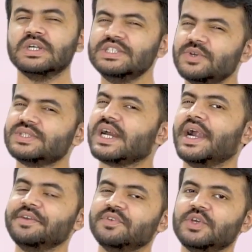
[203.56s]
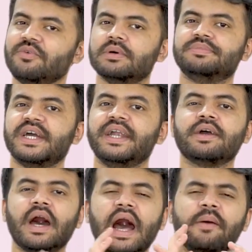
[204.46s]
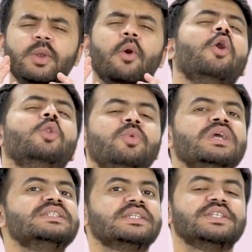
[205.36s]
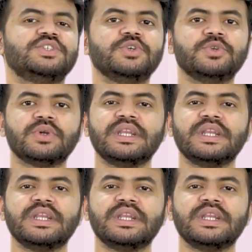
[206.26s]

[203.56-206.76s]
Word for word: Once you're starting with your website, I will always suggest you to